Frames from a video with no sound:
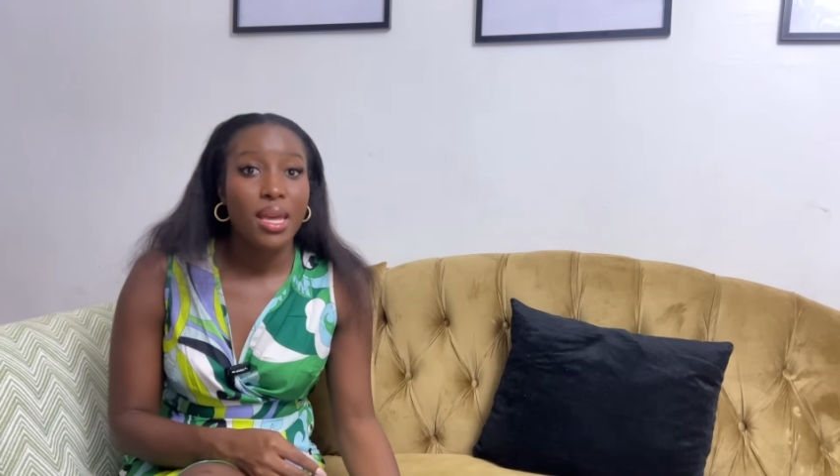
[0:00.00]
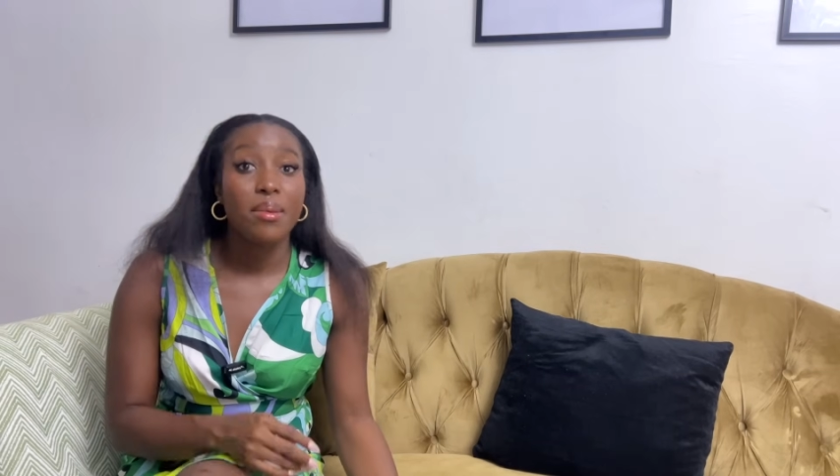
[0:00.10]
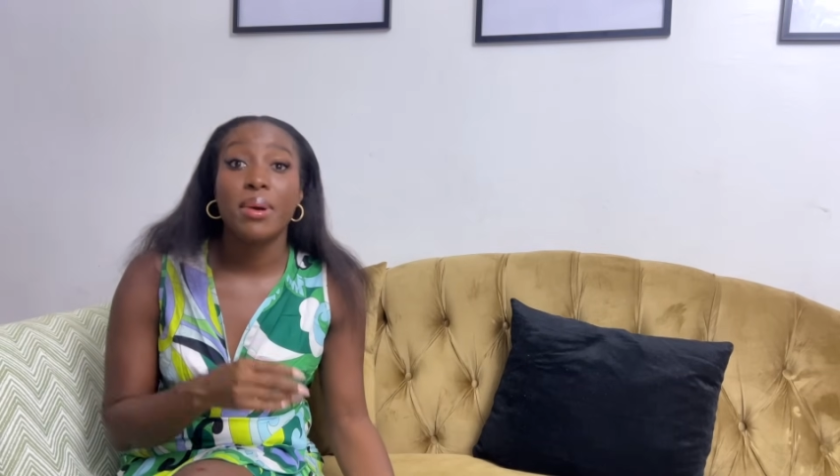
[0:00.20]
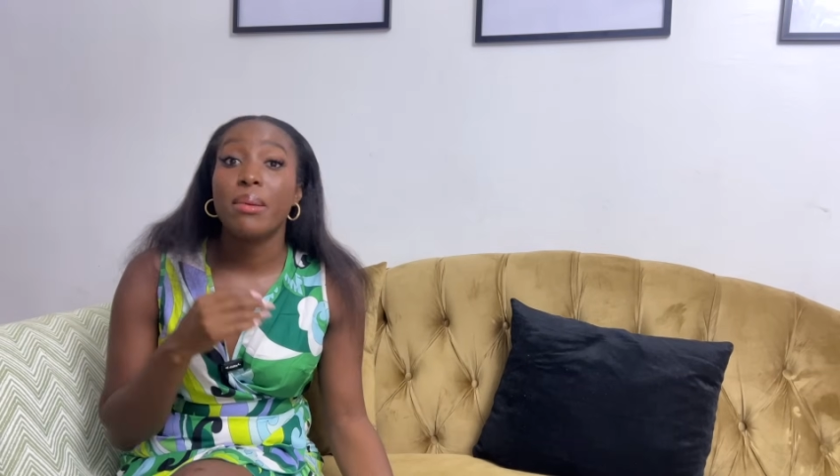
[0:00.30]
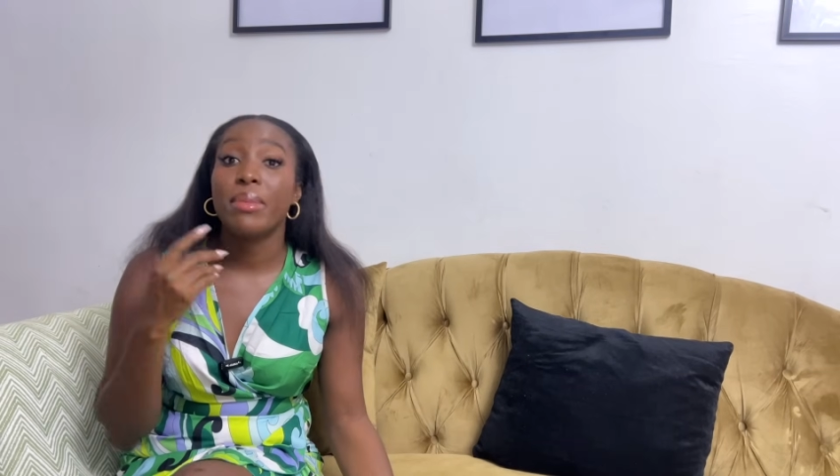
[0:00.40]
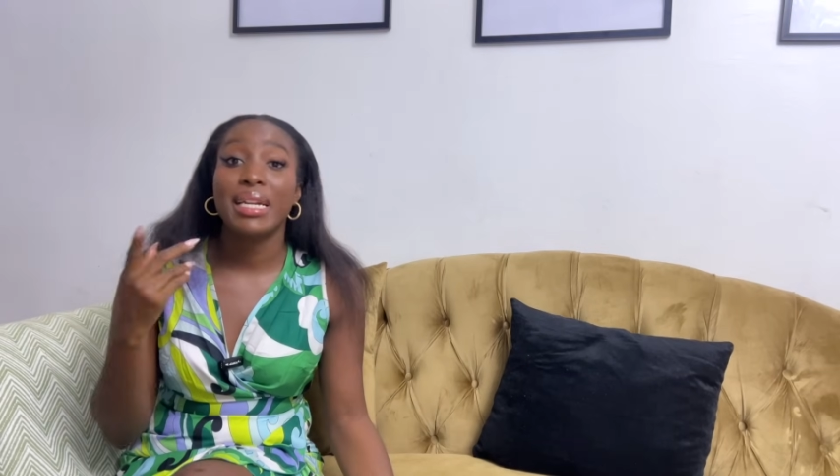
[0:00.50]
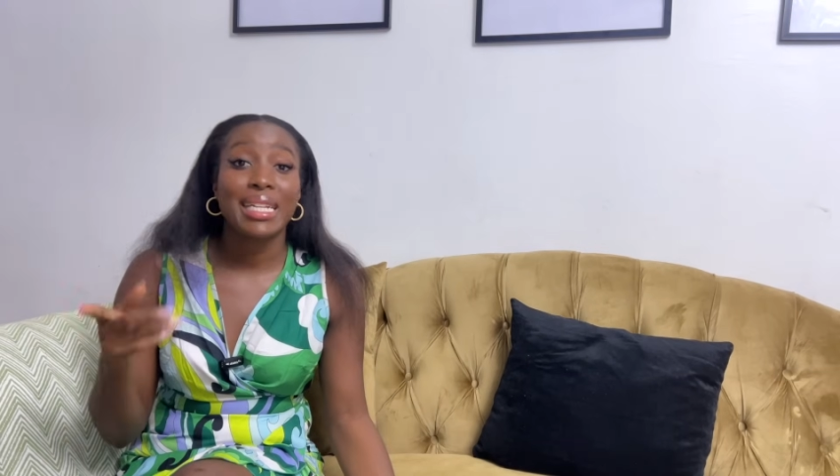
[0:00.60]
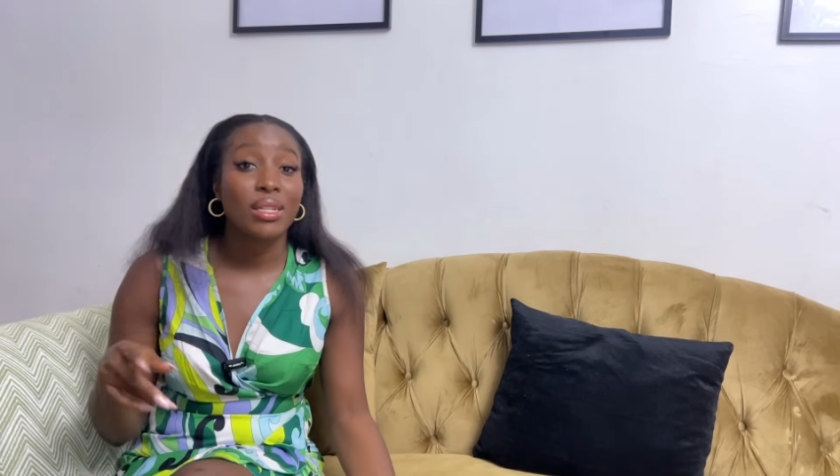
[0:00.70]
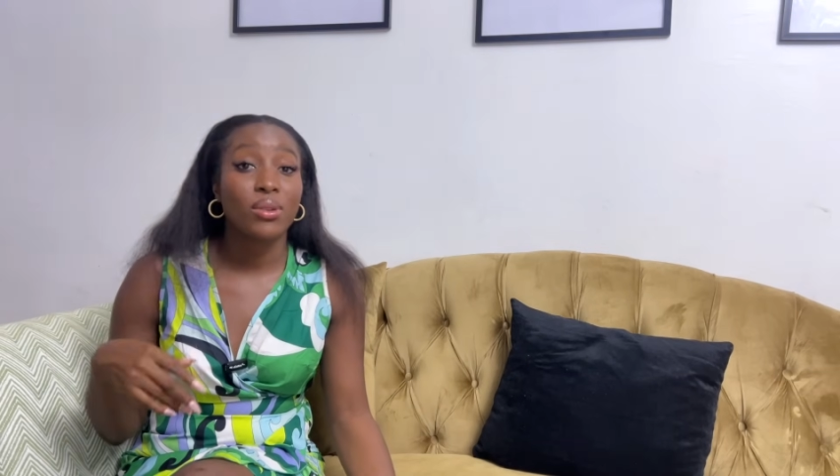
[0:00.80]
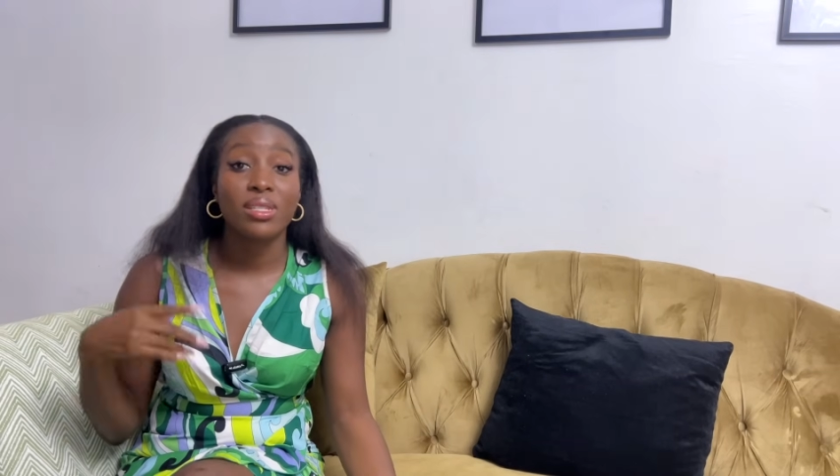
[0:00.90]
In my mind,
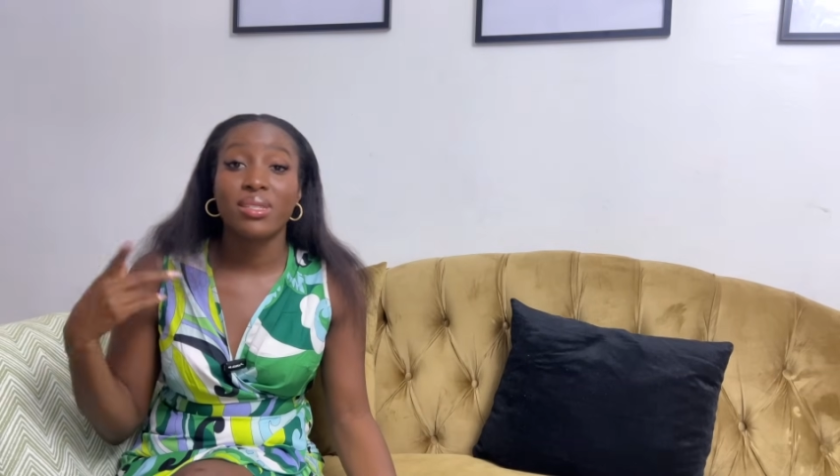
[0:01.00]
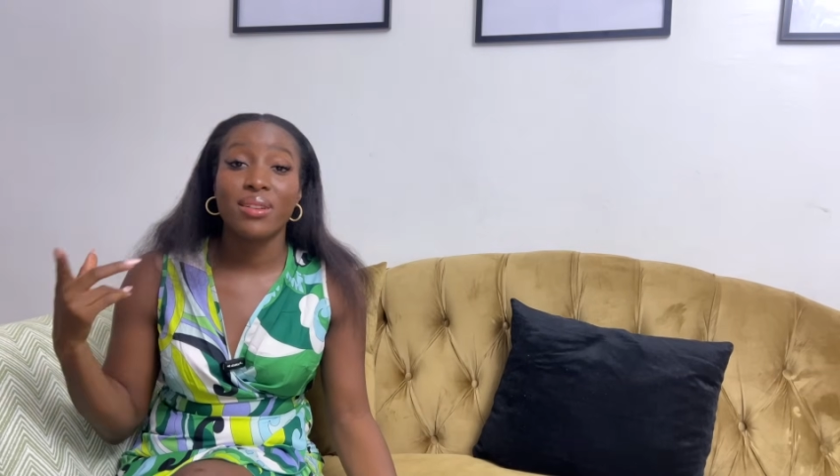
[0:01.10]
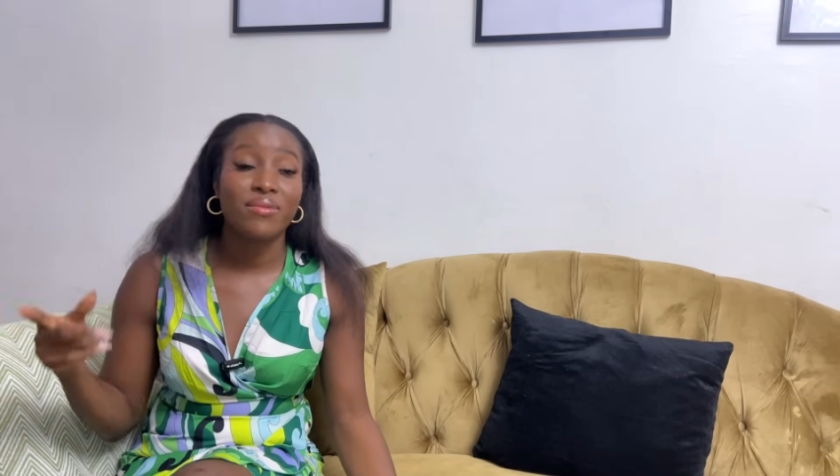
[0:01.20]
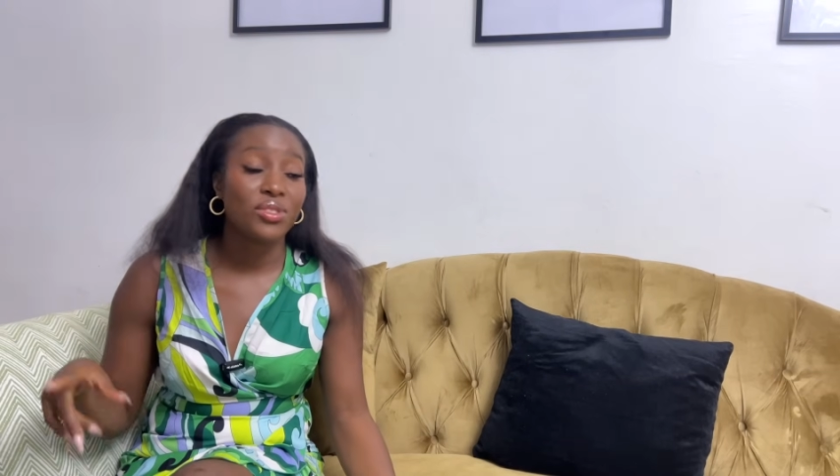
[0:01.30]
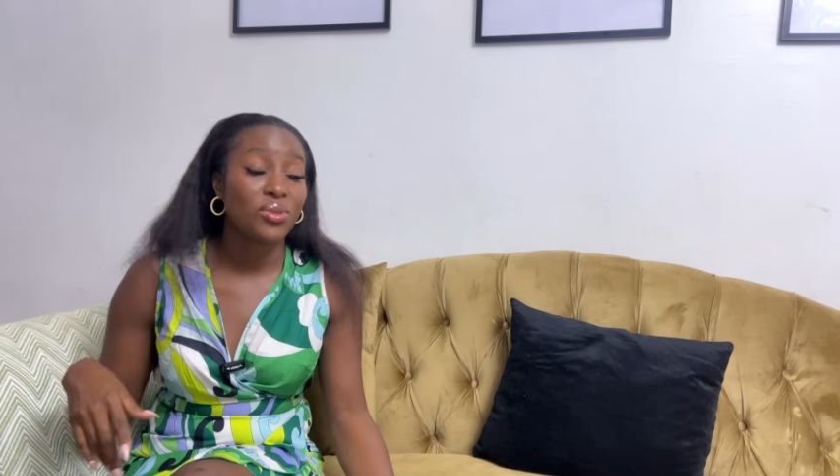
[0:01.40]
as I was driving,